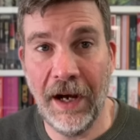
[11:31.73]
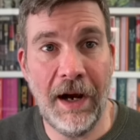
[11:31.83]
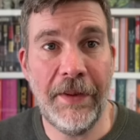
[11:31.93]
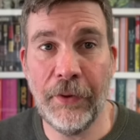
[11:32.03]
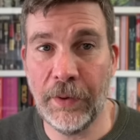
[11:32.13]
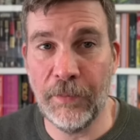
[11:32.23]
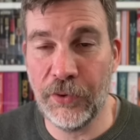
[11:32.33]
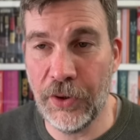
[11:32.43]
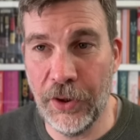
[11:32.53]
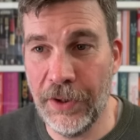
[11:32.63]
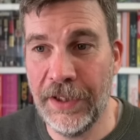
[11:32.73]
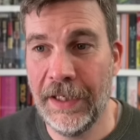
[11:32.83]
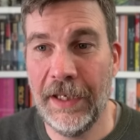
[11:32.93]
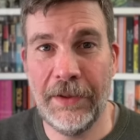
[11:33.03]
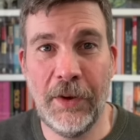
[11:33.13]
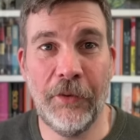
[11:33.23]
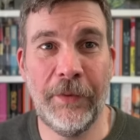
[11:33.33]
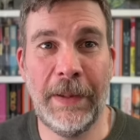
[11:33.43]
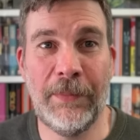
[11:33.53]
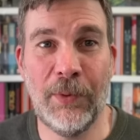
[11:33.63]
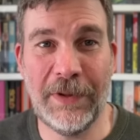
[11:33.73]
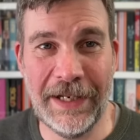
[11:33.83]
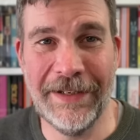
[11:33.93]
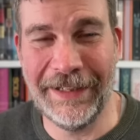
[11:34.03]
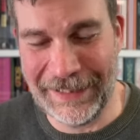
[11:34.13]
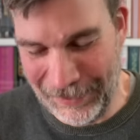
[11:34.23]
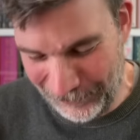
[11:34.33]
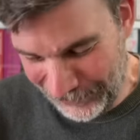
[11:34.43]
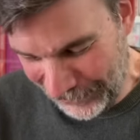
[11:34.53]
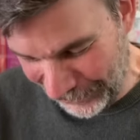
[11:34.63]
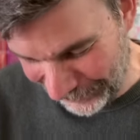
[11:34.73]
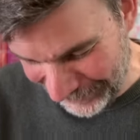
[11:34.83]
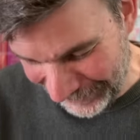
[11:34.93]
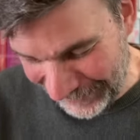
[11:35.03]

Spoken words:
I thought it was good. Lots of people didn't think it was good.